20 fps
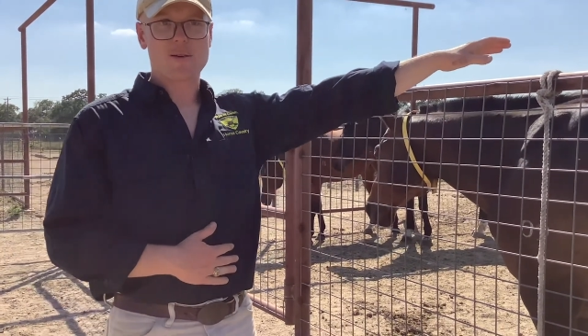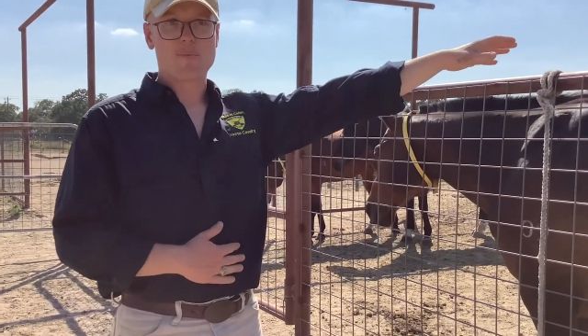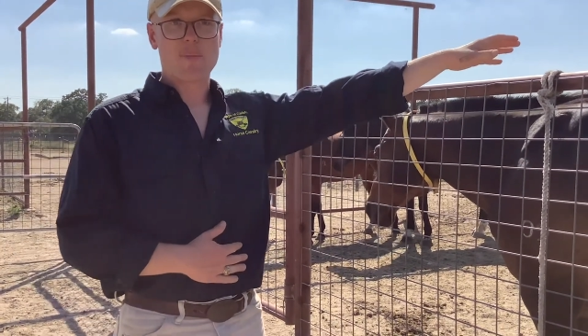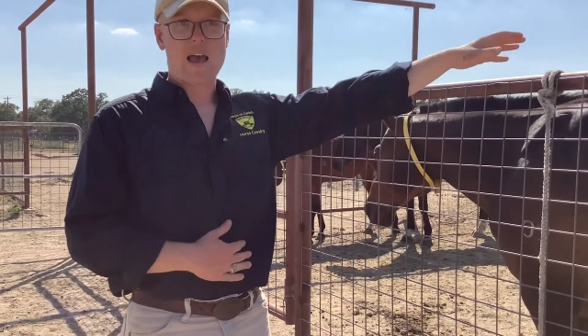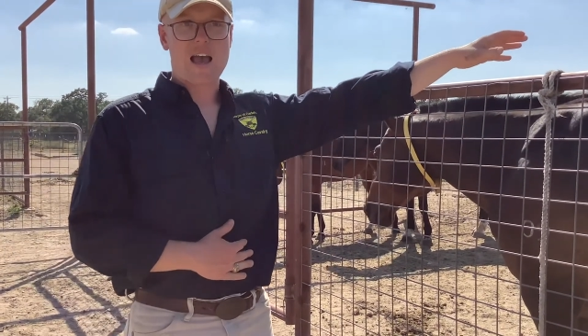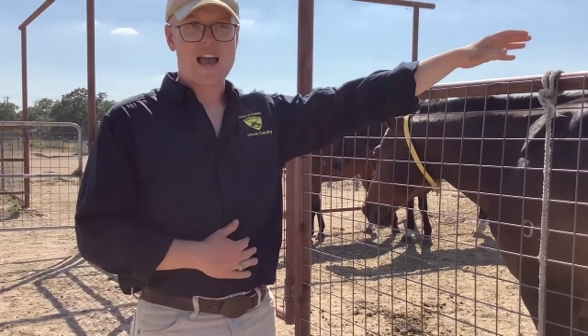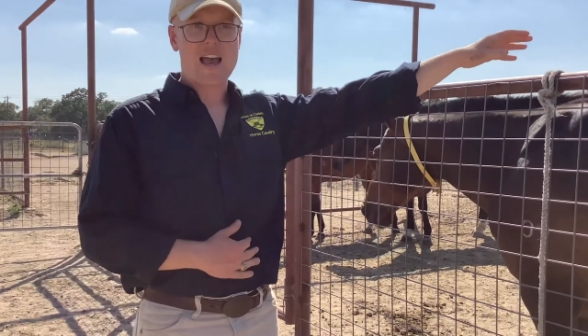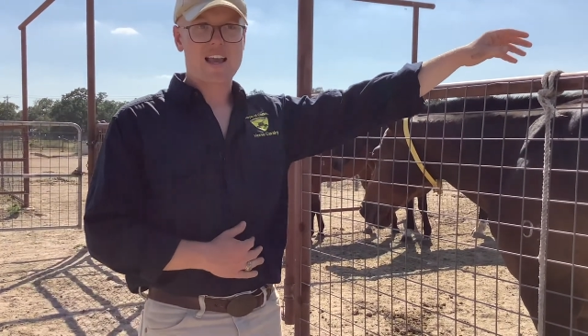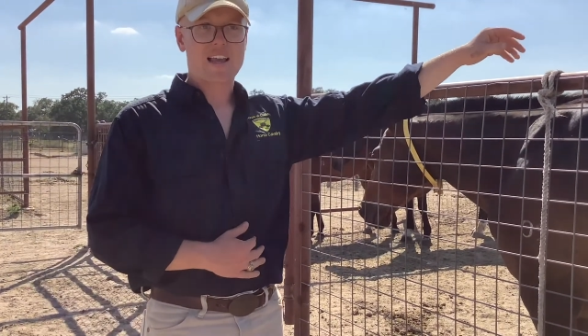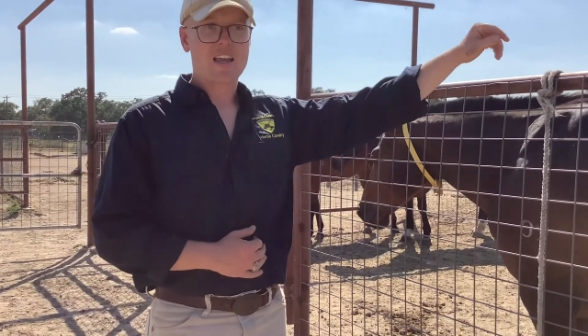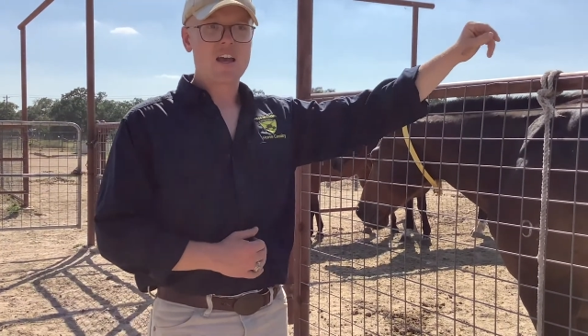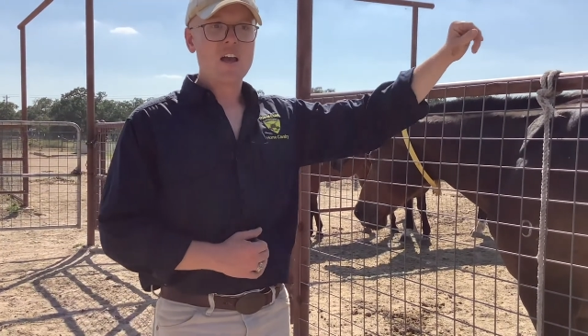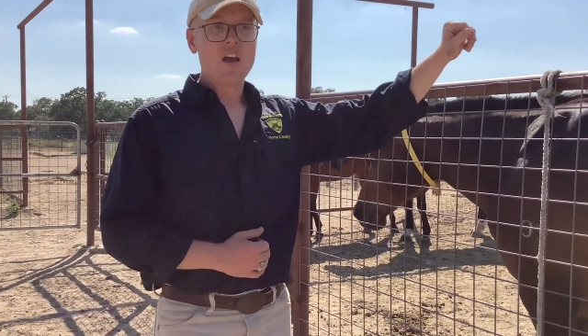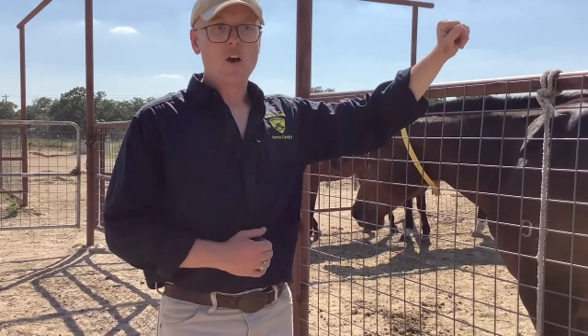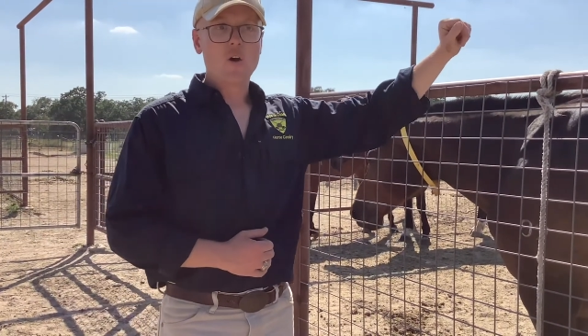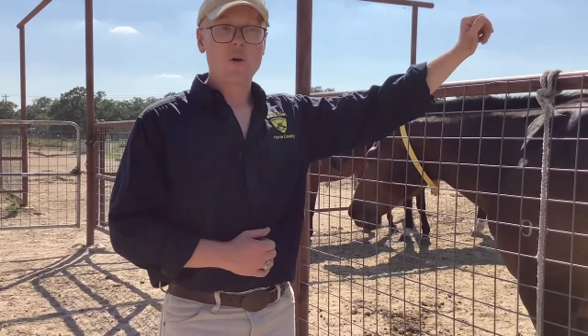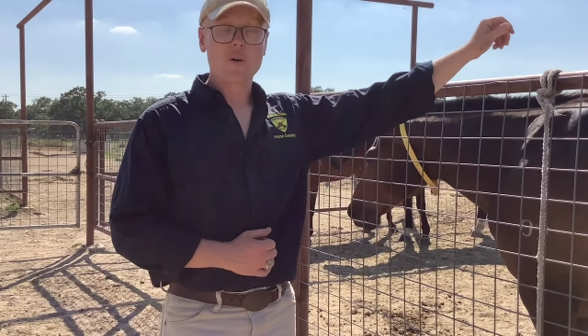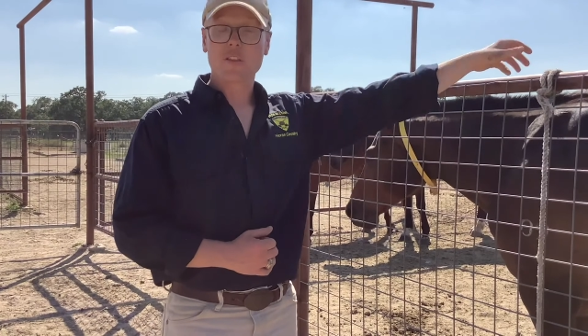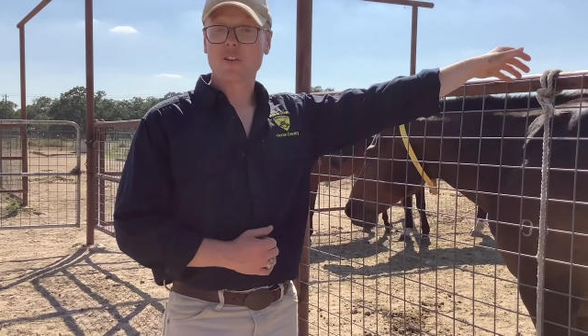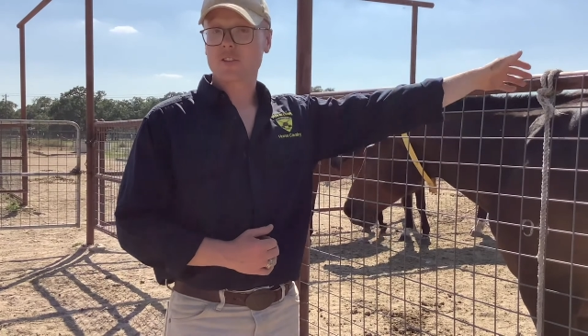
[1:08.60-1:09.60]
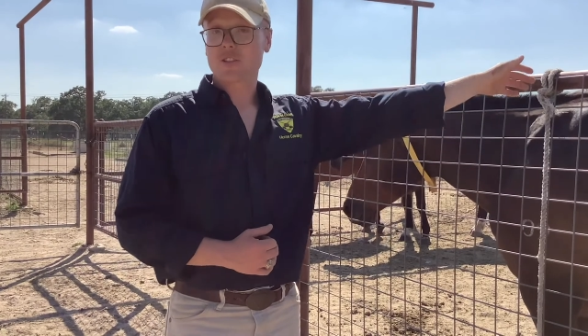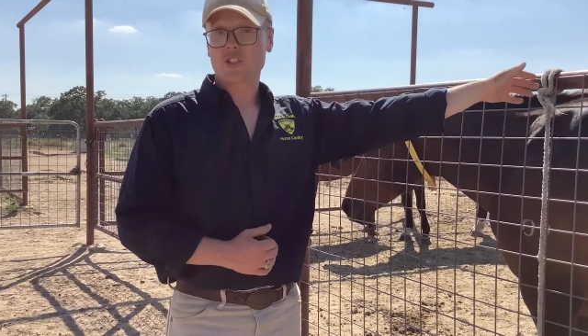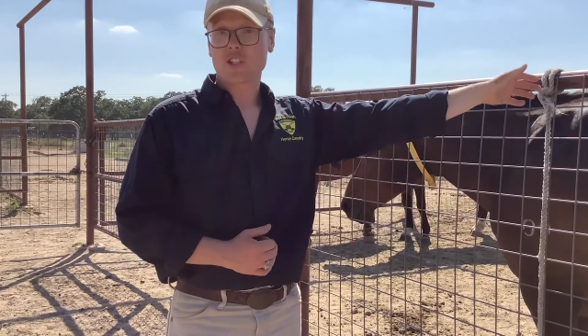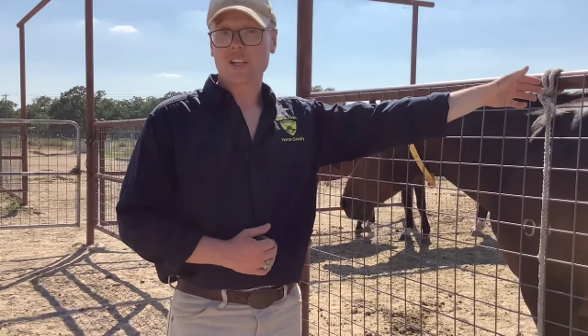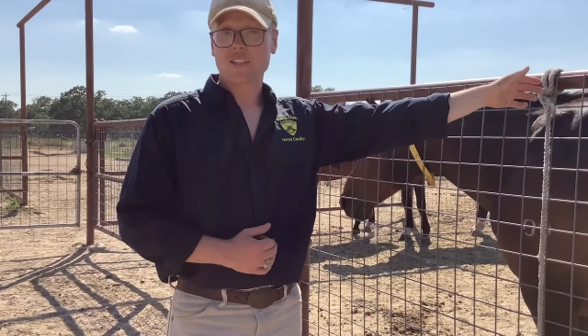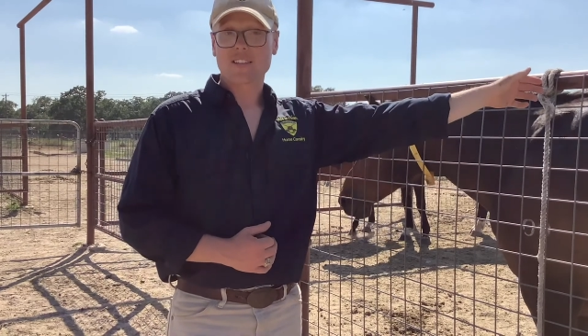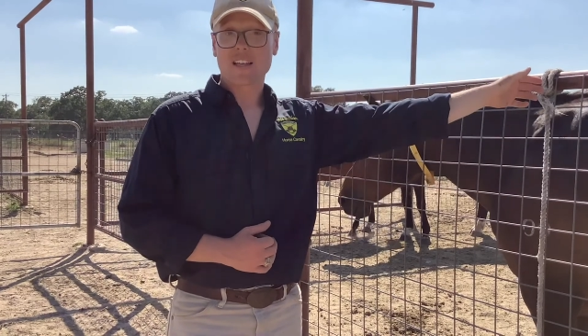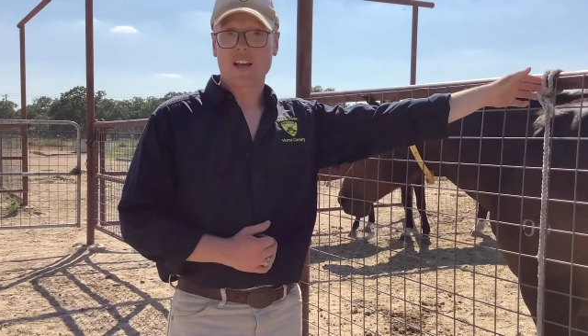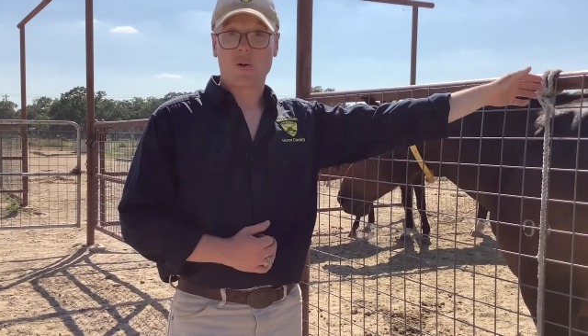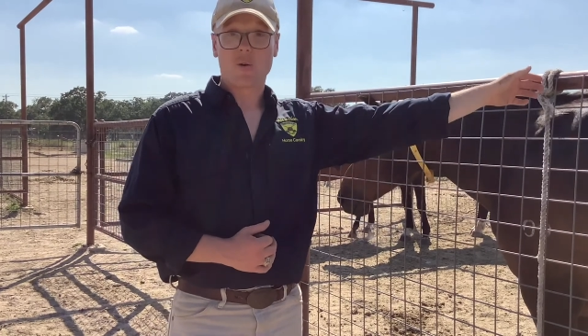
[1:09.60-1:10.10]
back, or there's a
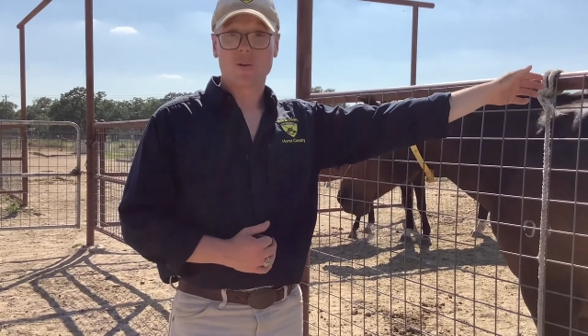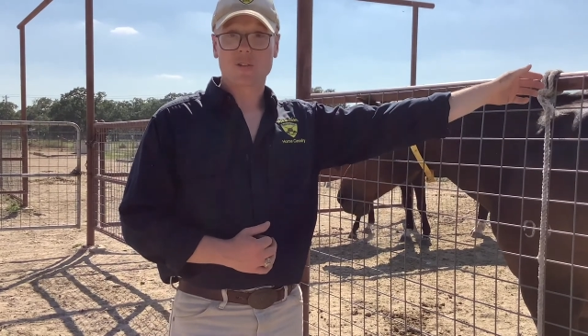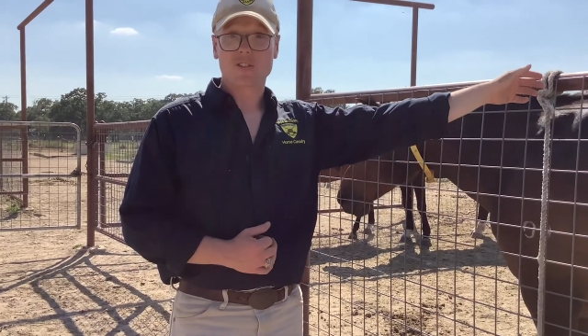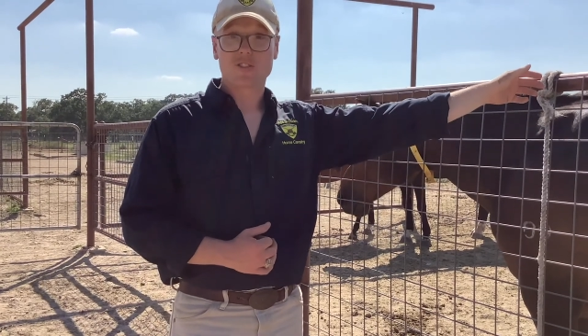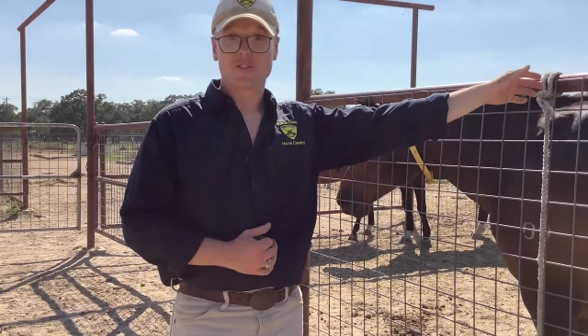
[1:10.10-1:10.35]
chance that horse